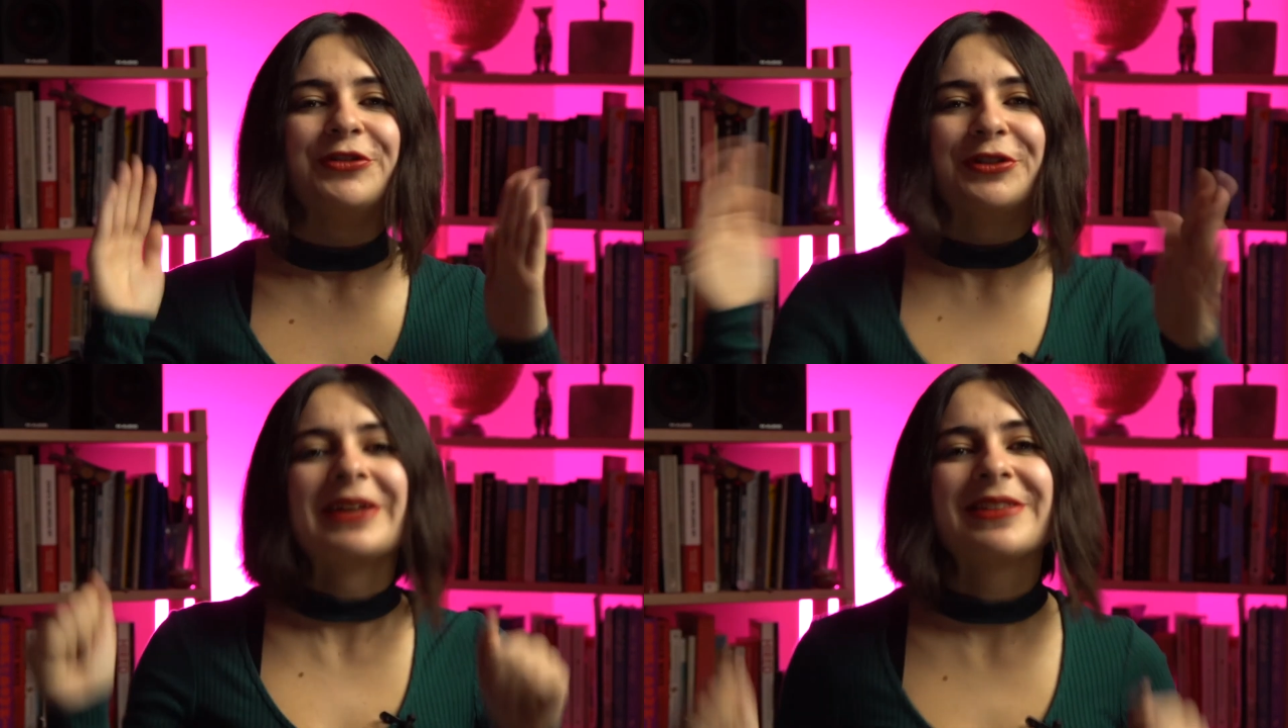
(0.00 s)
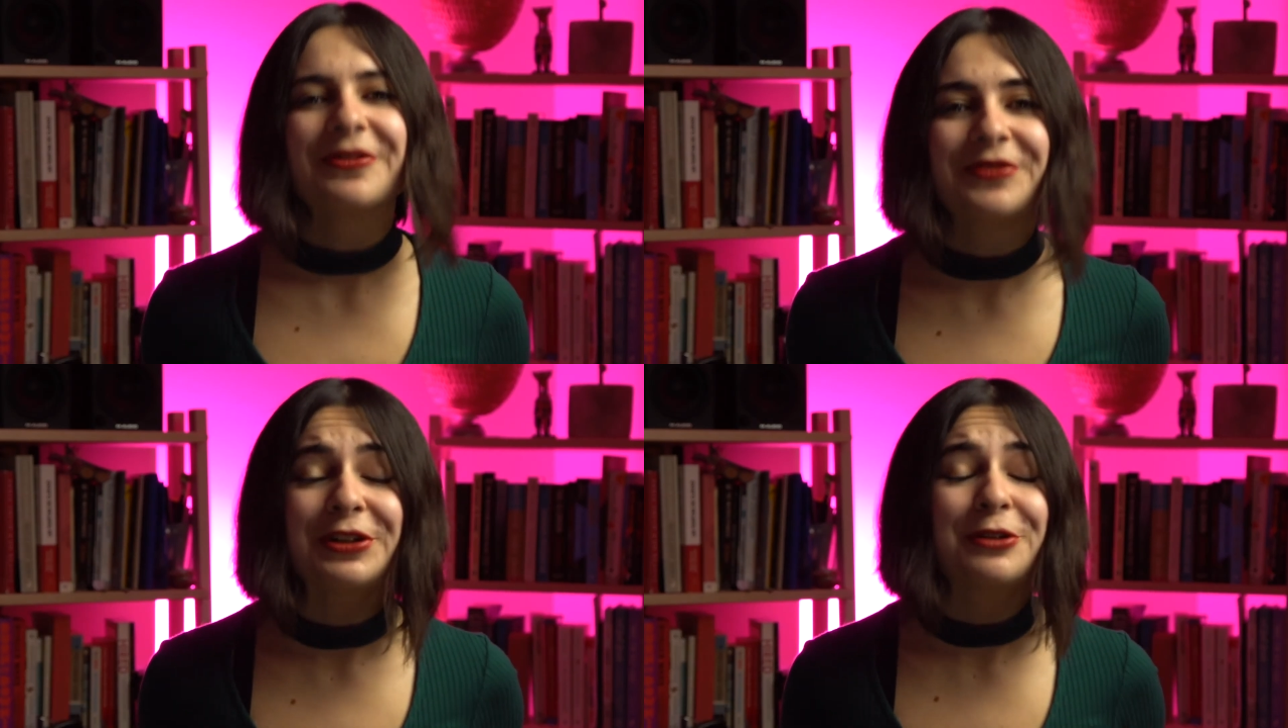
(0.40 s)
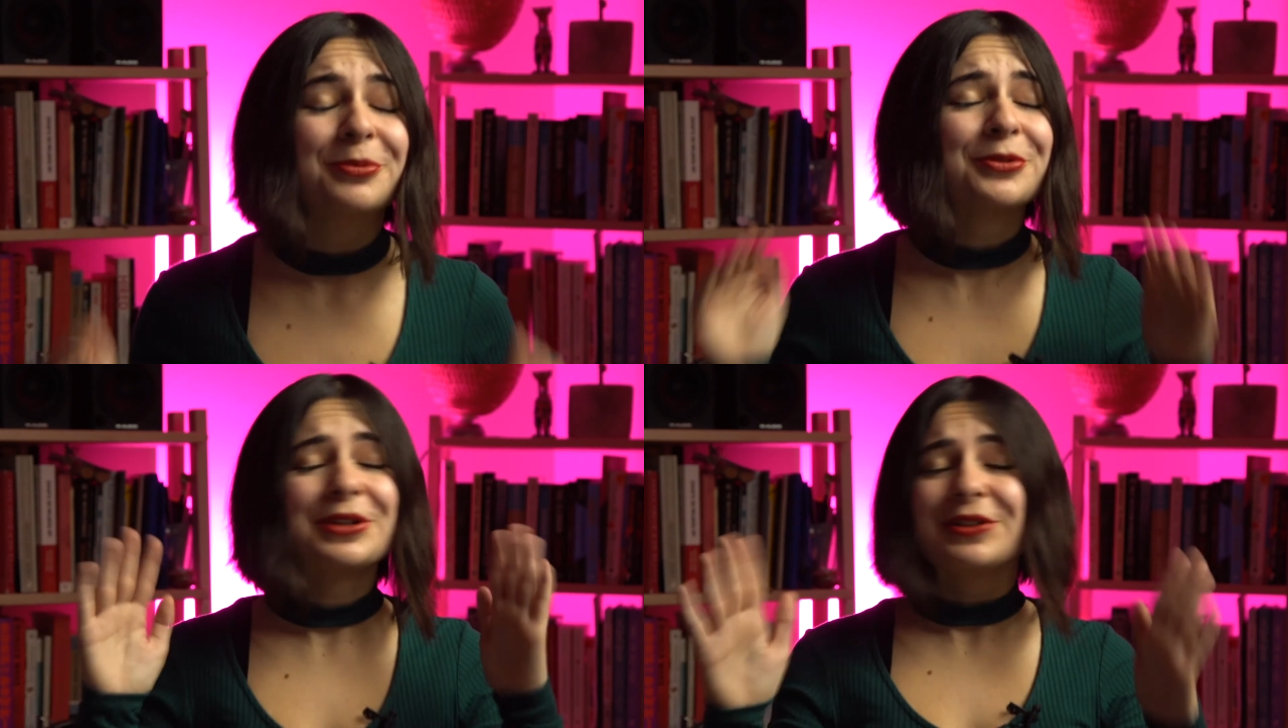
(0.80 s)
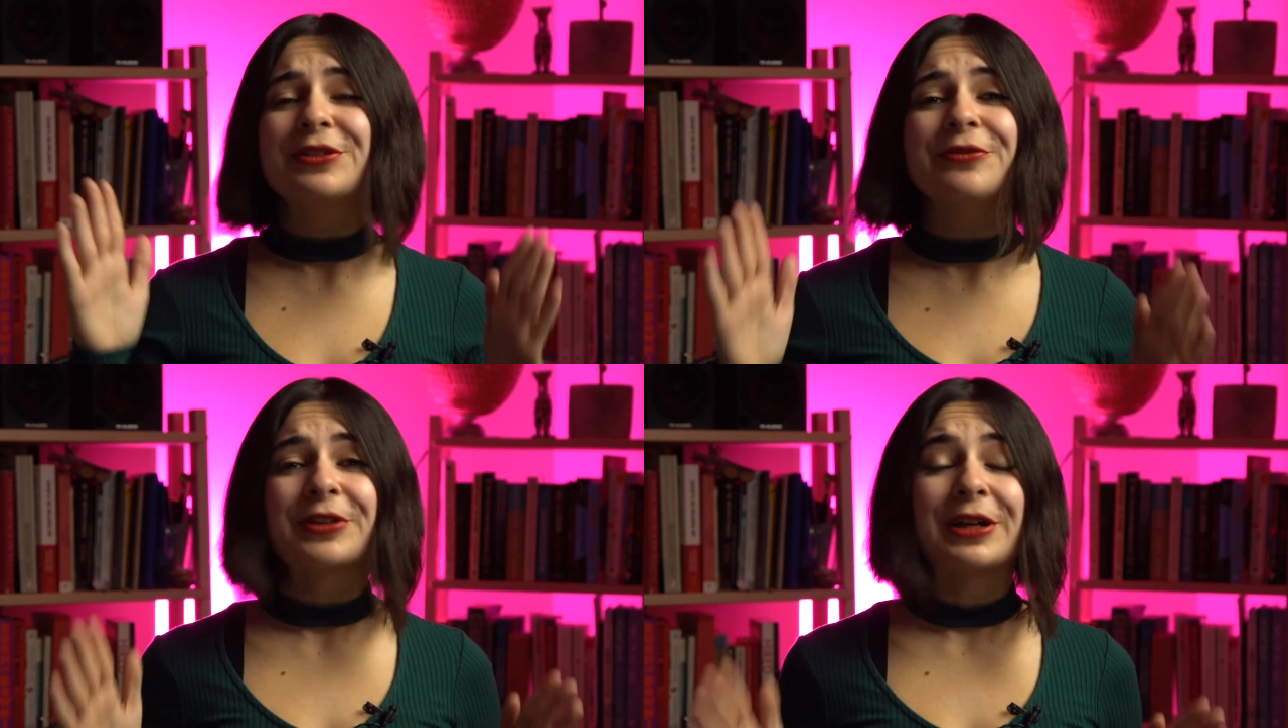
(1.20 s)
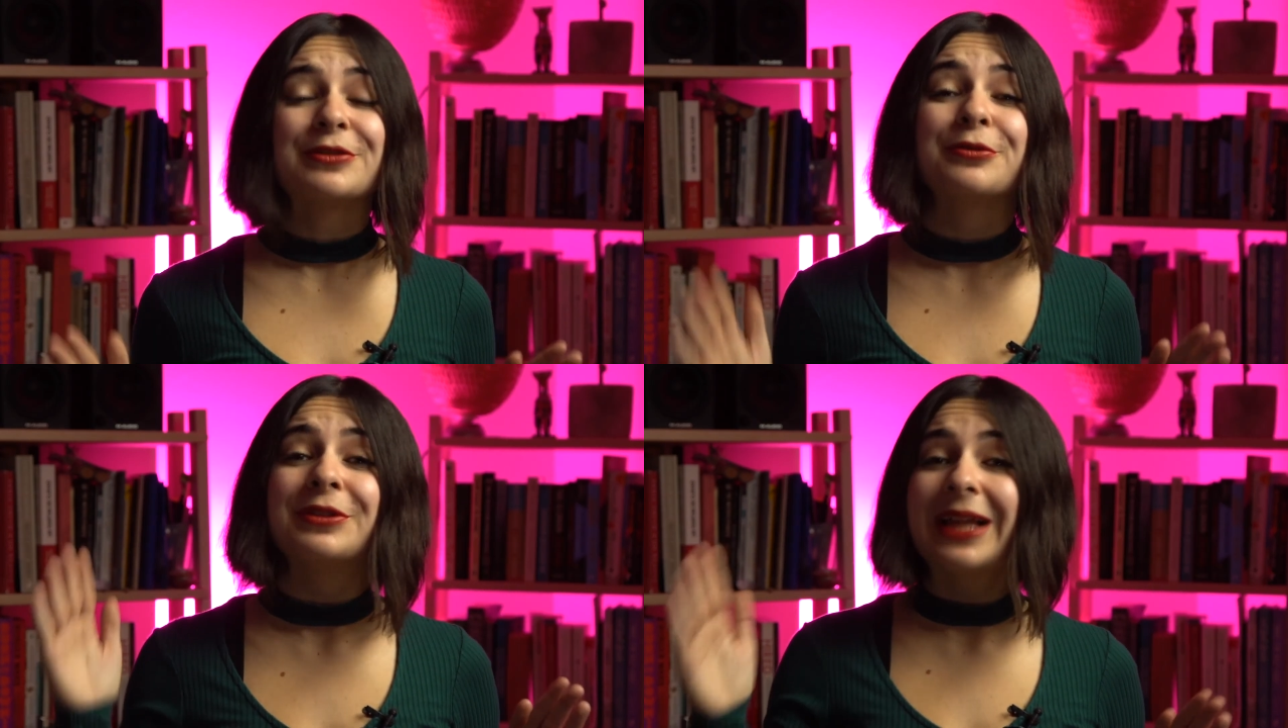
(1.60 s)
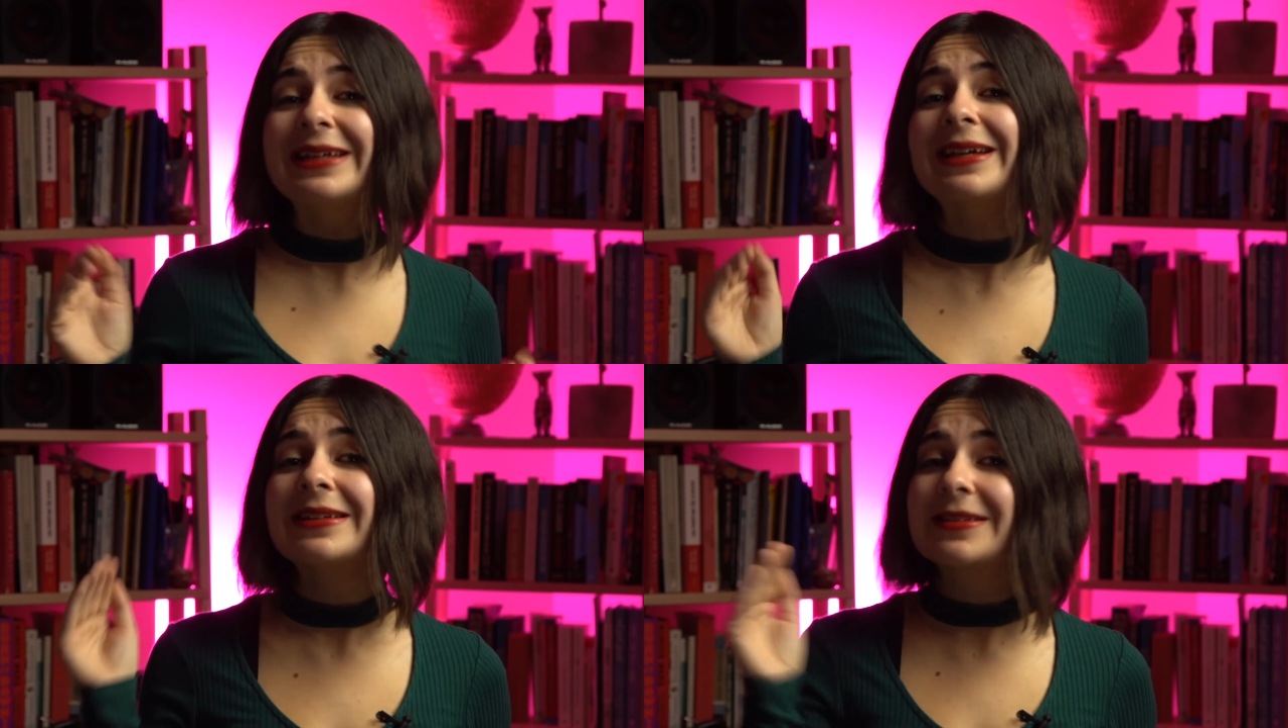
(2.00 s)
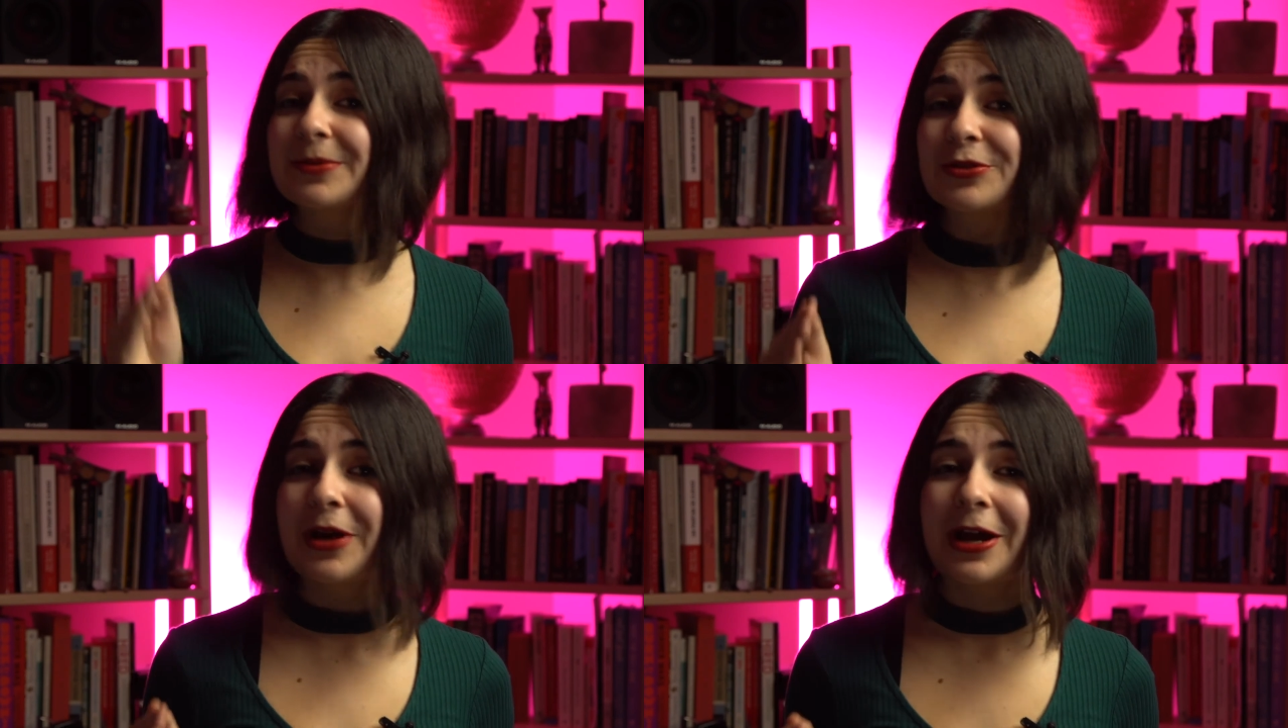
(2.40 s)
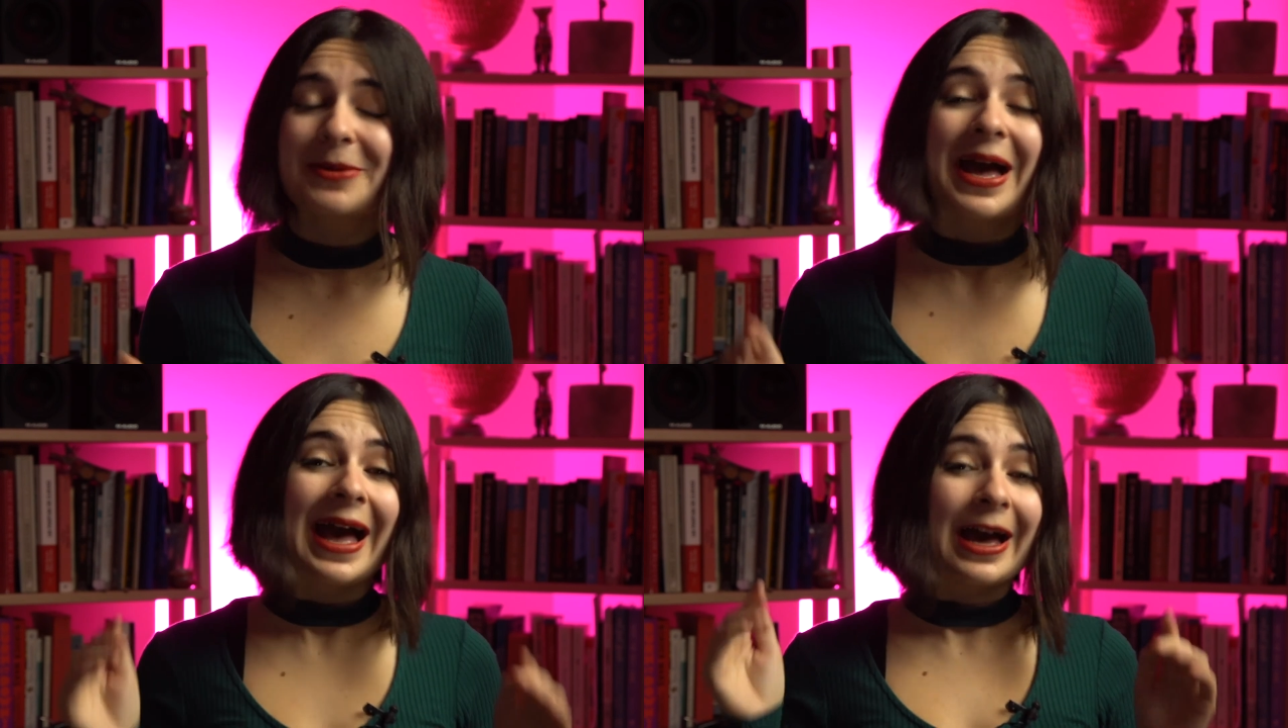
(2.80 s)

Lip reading: you liked that video, please don't forget to like and subscribe.